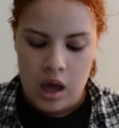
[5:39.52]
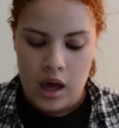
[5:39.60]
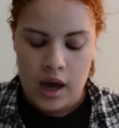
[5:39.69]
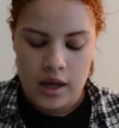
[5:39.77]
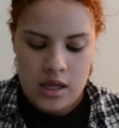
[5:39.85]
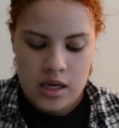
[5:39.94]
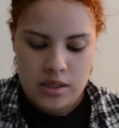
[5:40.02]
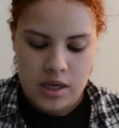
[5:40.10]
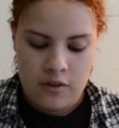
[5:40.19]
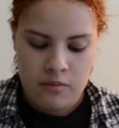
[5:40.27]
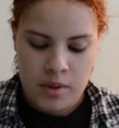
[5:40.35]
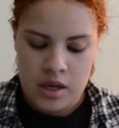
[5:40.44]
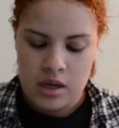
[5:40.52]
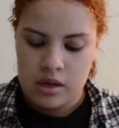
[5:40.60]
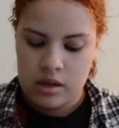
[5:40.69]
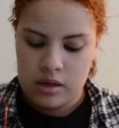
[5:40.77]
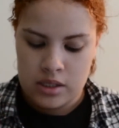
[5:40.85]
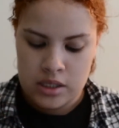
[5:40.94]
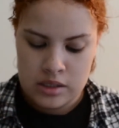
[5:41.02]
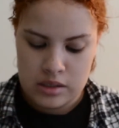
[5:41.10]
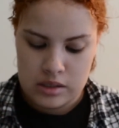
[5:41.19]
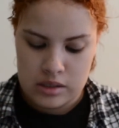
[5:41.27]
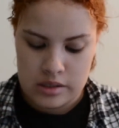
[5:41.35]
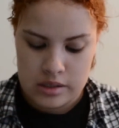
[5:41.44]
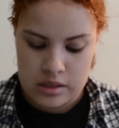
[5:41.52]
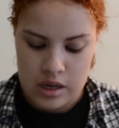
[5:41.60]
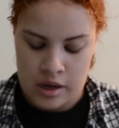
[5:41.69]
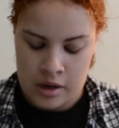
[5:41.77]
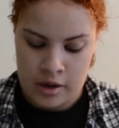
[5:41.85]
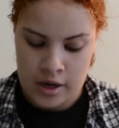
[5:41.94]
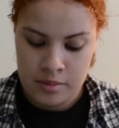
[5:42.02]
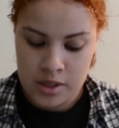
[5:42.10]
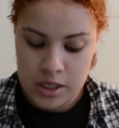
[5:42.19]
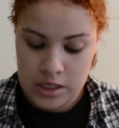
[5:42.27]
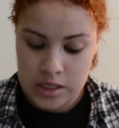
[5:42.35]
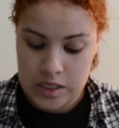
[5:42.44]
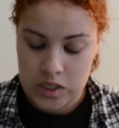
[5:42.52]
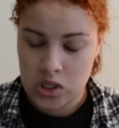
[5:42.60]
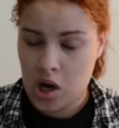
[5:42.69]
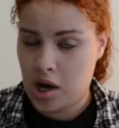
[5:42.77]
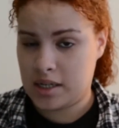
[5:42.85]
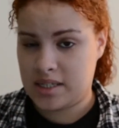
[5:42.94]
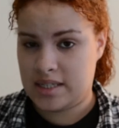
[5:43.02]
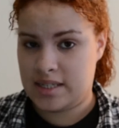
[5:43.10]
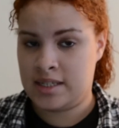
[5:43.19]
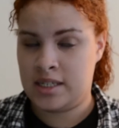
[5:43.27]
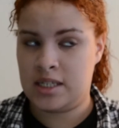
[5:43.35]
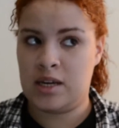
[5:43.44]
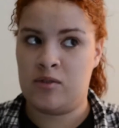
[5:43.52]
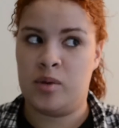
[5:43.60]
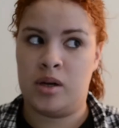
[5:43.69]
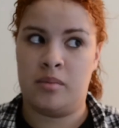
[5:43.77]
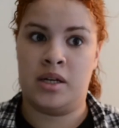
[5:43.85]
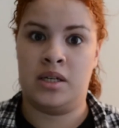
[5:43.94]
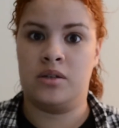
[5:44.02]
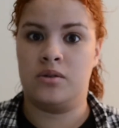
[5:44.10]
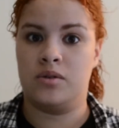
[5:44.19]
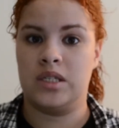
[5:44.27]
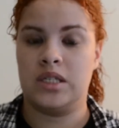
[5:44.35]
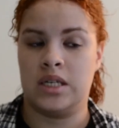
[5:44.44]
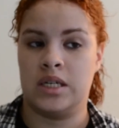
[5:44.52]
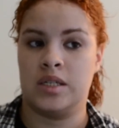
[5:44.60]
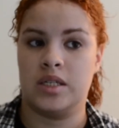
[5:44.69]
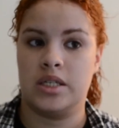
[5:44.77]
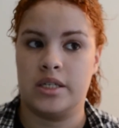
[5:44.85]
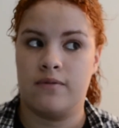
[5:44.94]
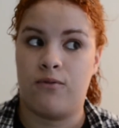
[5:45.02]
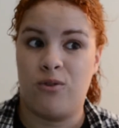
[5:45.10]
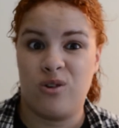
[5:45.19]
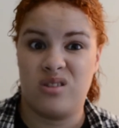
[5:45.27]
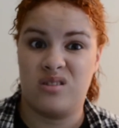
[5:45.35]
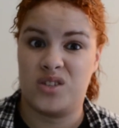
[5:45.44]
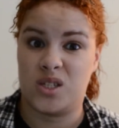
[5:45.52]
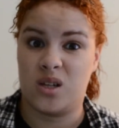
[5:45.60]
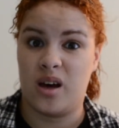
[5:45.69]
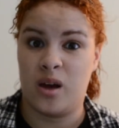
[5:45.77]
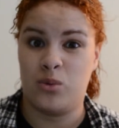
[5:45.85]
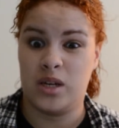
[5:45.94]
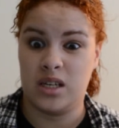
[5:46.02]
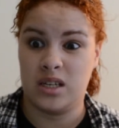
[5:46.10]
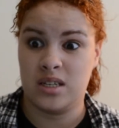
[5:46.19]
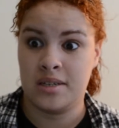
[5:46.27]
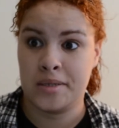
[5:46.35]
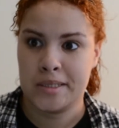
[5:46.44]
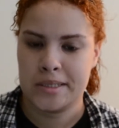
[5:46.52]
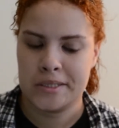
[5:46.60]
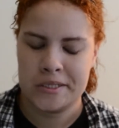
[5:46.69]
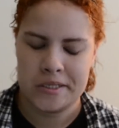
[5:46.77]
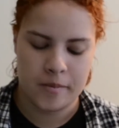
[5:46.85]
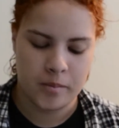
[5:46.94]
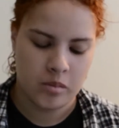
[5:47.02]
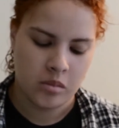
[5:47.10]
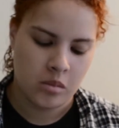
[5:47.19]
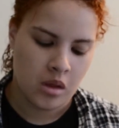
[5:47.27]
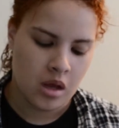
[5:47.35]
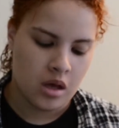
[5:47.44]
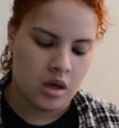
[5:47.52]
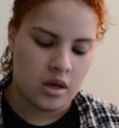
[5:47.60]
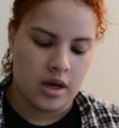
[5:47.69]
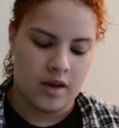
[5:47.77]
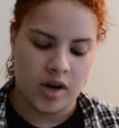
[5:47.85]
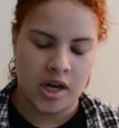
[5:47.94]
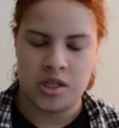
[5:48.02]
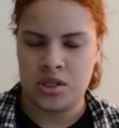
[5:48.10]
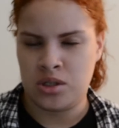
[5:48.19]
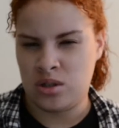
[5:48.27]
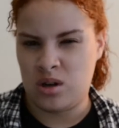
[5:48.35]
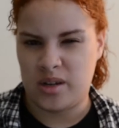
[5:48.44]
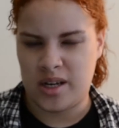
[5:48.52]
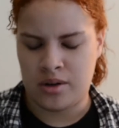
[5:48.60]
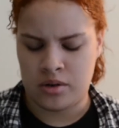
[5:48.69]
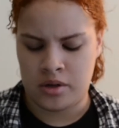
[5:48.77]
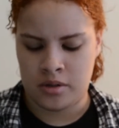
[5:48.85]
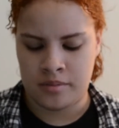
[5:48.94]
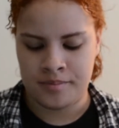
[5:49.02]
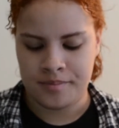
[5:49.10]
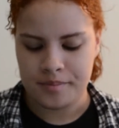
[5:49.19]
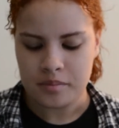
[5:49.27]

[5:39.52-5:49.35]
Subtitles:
And these have been I'm knitting these socks, and these have been on my needles since 4th of July weekend. Kind of stalled out on them.